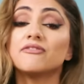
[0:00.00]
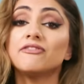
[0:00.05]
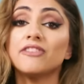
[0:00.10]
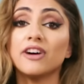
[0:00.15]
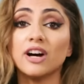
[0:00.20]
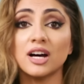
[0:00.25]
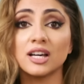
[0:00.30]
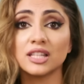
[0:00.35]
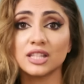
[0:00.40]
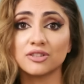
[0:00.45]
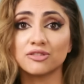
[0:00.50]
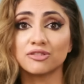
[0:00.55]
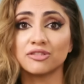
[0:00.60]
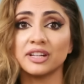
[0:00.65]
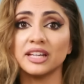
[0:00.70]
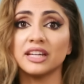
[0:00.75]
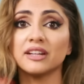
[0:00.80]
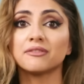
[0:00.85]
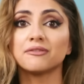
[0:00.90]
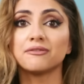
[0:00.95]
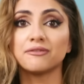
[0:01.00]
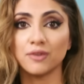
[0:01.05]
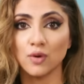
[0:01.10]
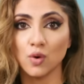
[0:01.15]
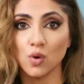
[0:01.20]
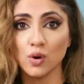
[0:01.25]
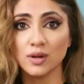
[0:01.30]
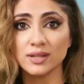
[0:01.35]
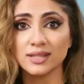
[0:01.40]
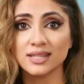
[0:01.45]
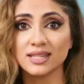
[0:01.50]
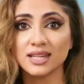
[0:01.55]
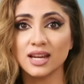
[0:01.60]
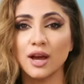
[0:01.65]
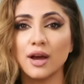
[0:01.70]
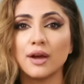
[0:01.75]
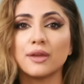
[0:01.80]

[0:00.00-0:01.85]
further reinforced